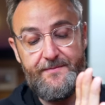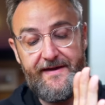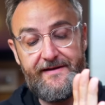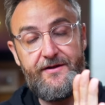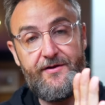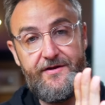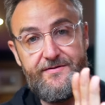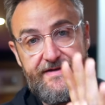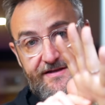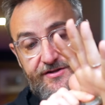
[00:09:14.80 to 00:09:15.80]
of metal, you can
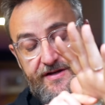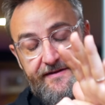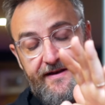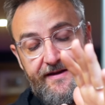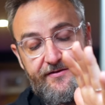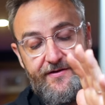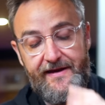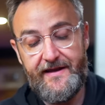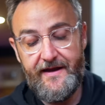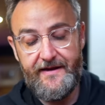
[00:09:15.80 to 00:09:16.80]
use it to shine the light
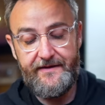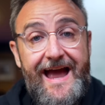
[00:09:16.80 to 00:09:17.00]
directly on it.